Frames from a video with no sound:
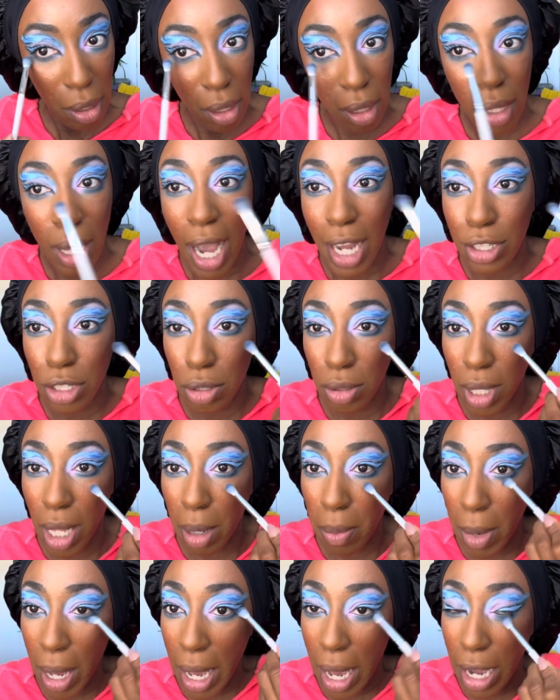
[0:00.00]
I do like
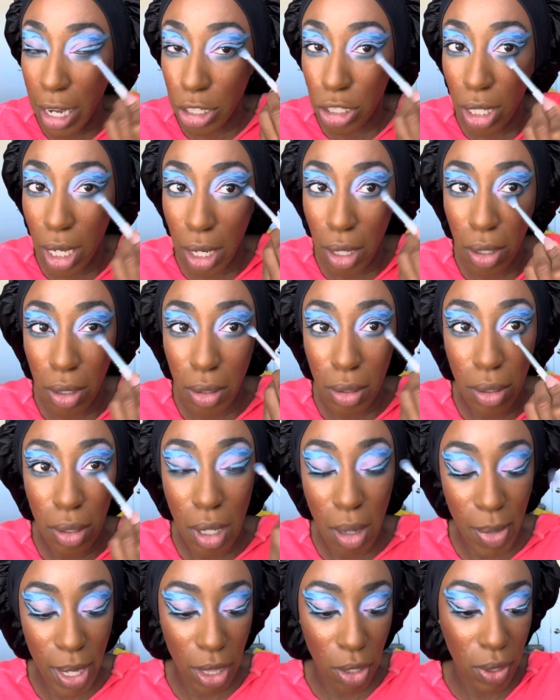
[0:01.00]
my eyeshadow on
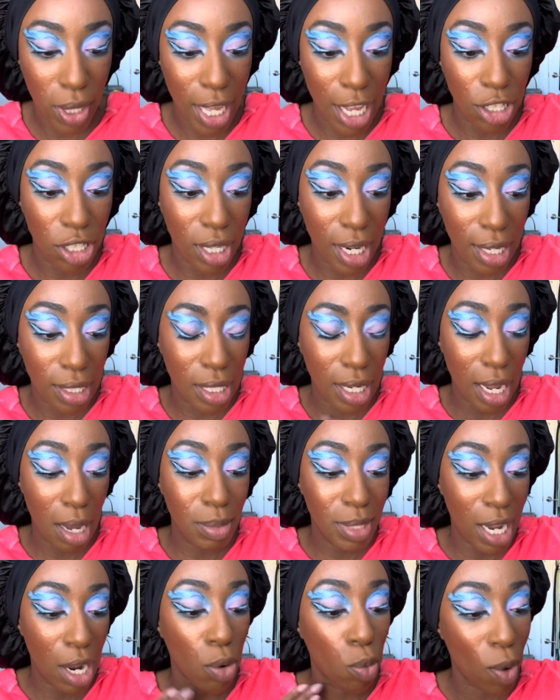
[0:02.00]
my lower lash line to come
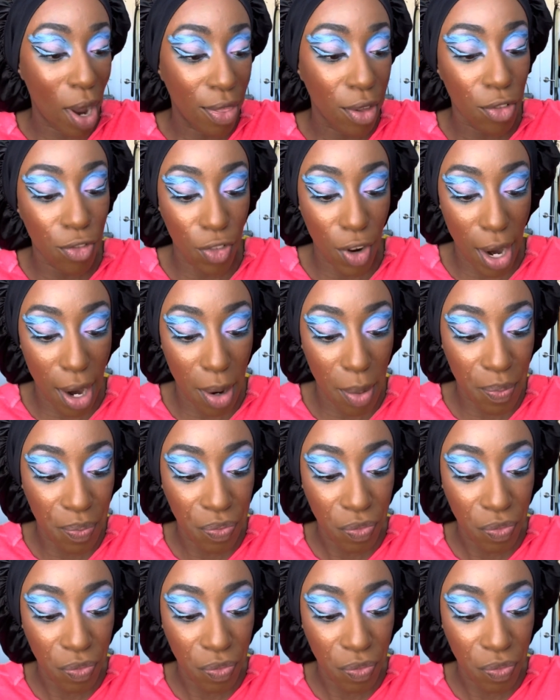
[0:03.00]
down rather far.